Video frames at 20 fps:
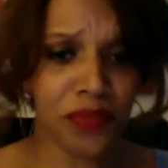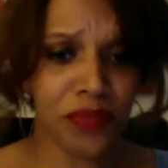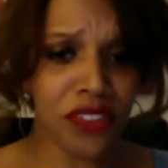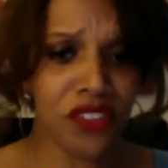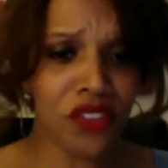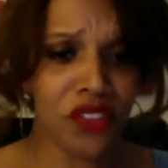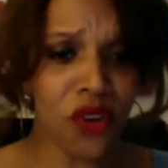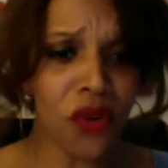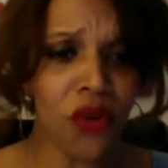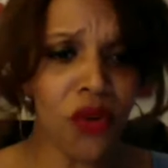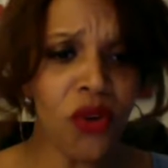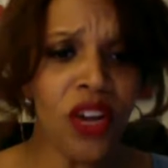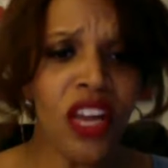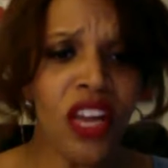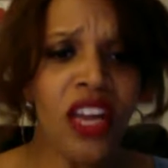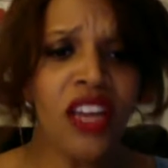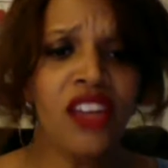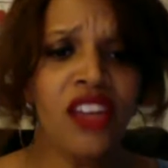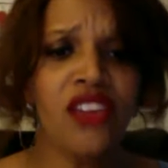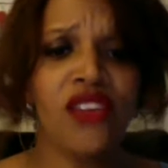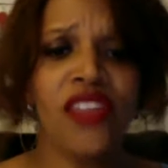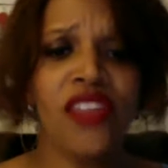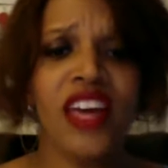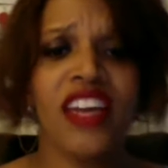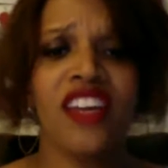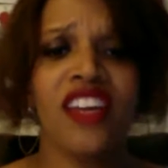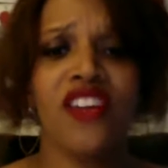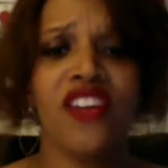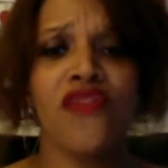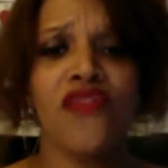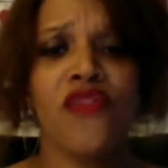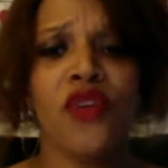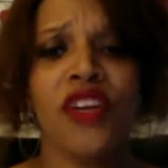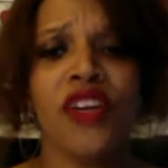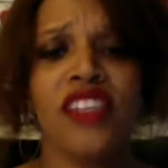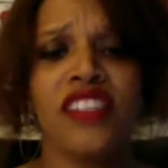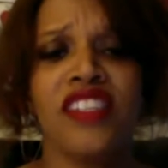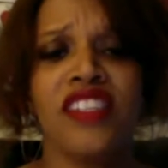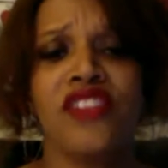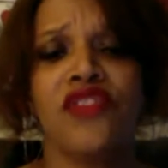So, that inner
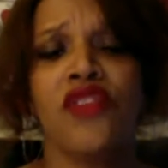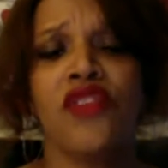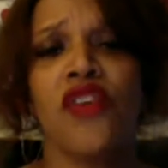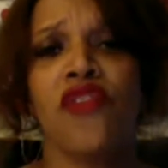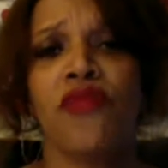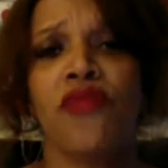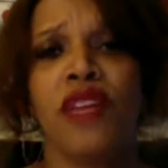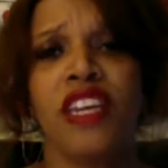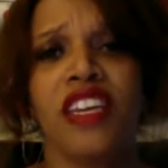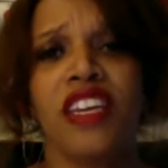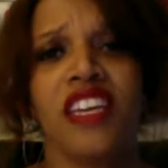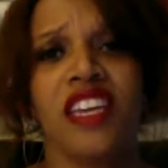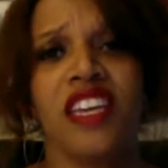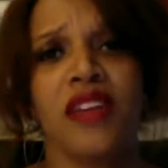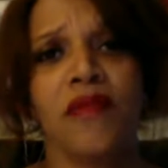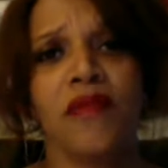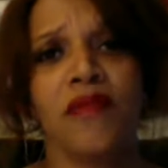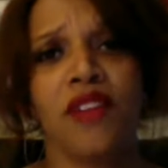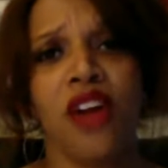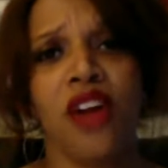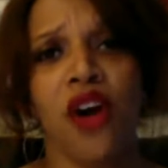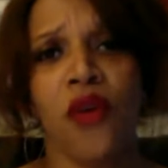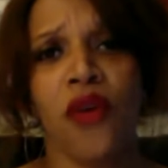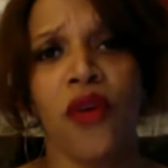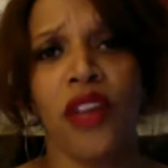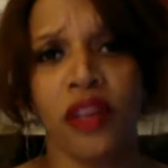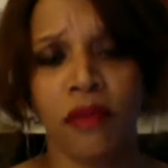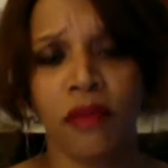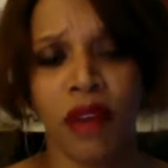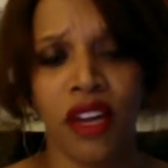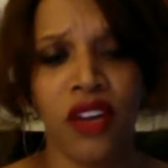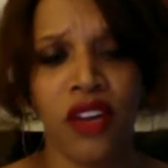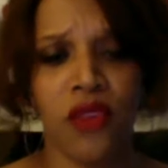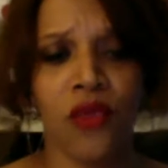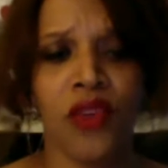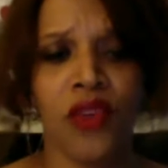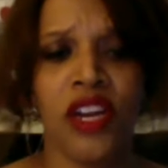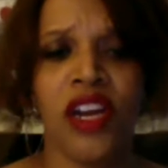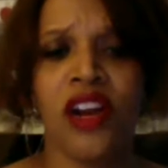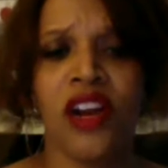voice that drove me to keep going in my
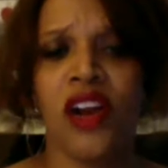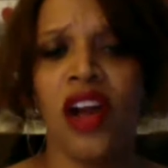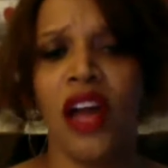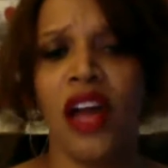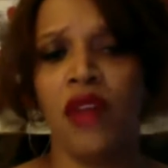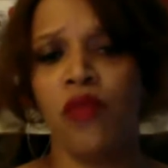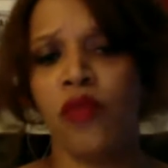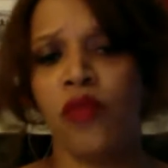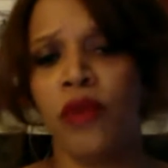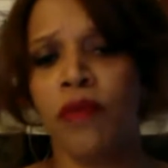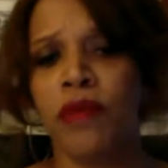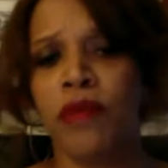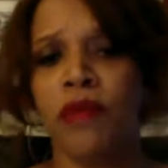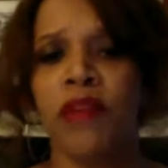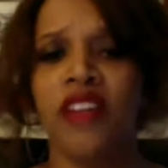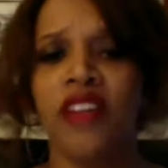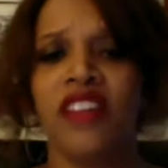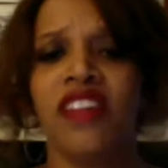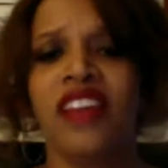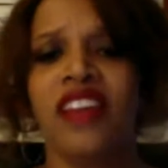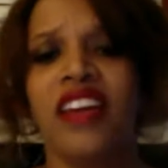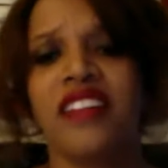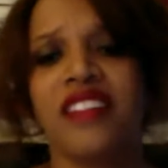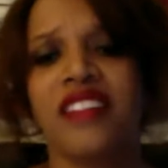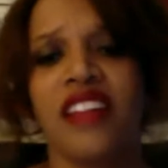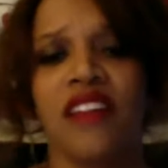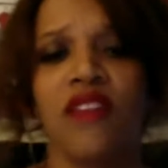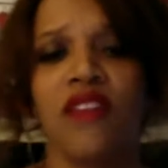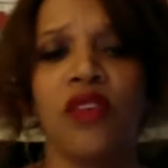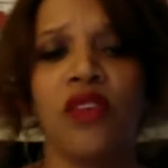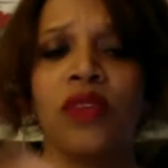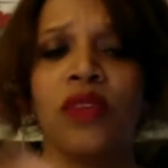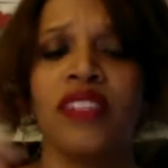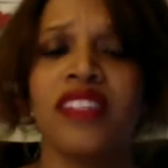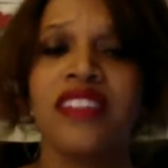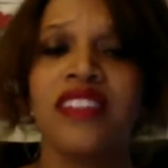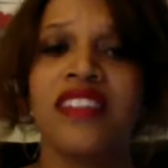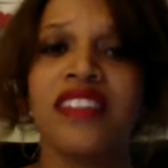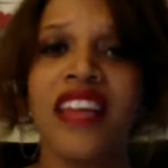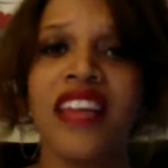career and whipping me to the next level was
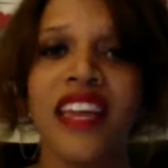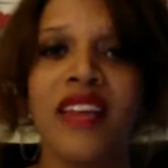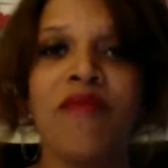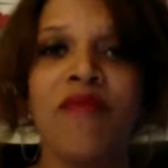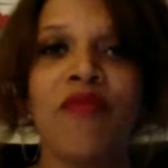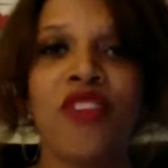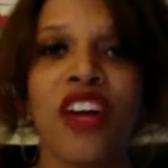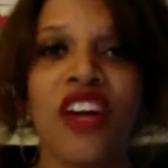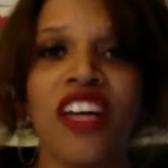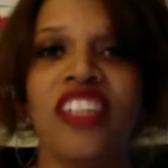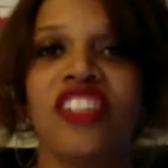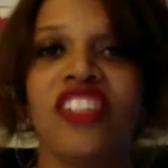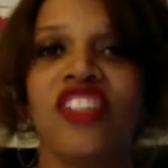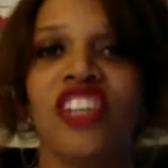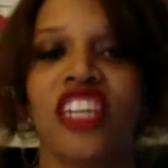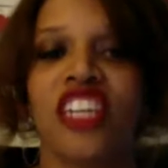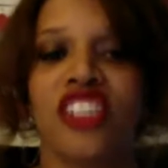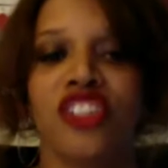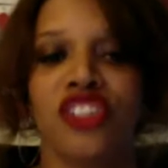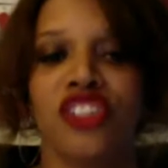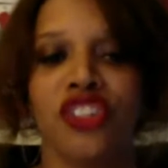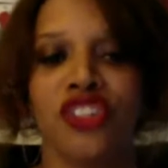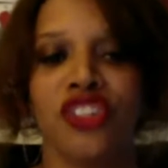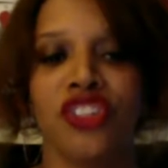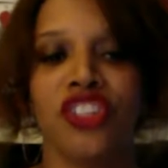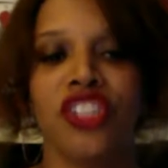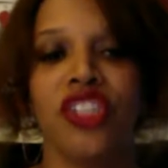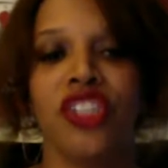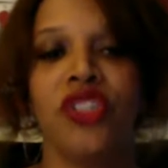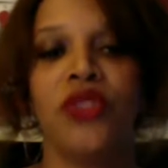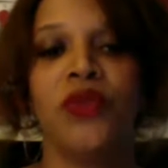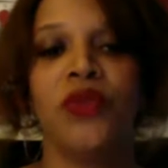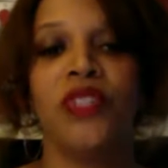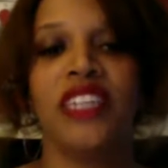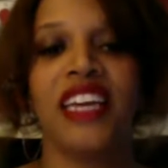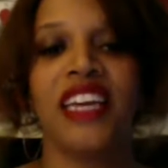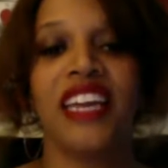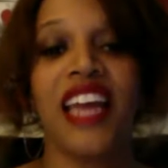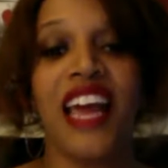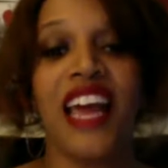the same judge and jury who would
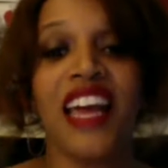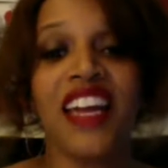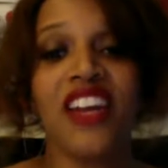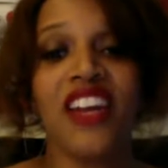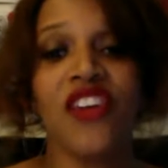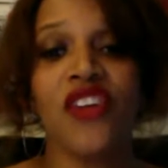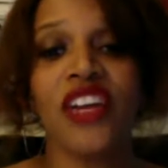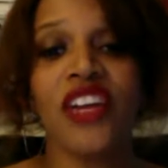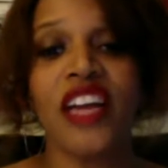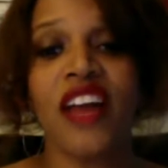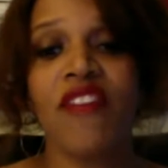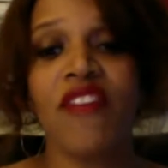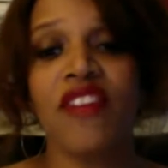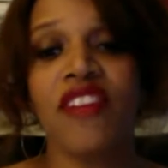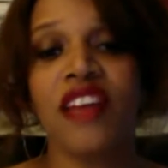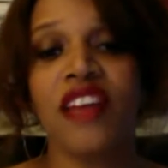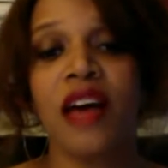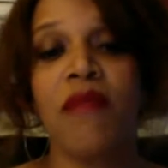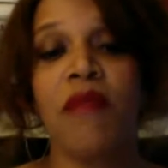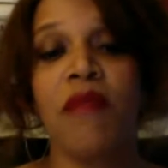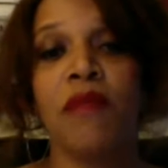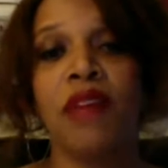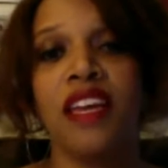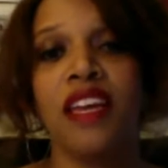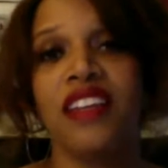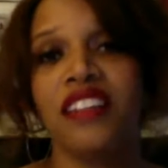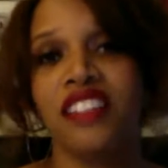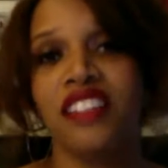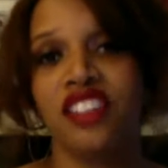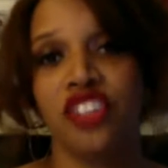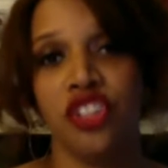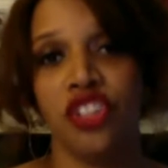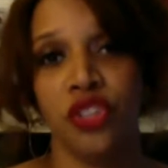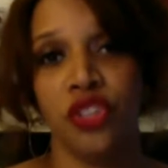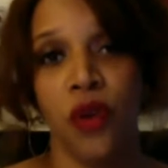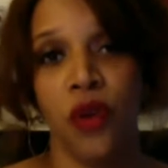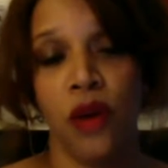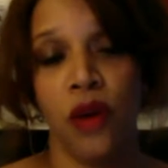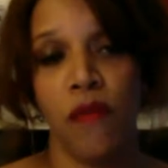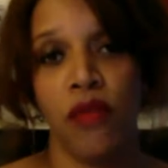get angry every time a man didn't
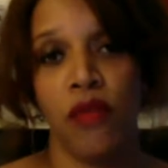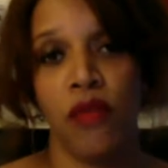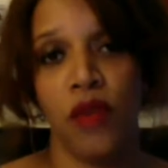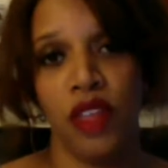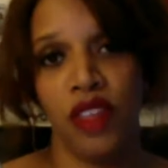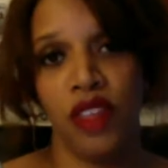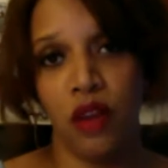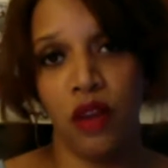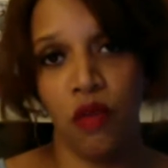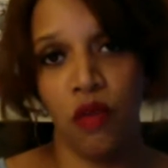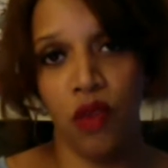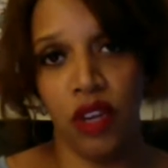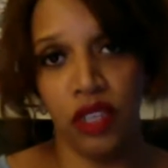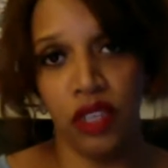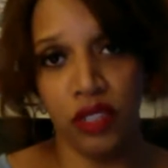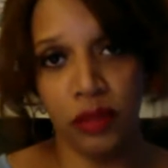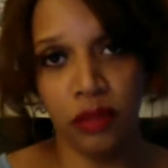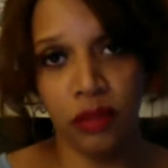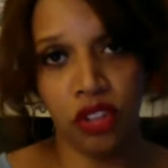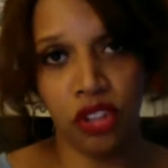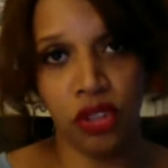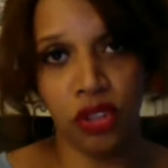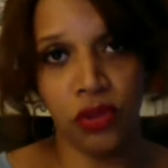show up the way that I wanted him to.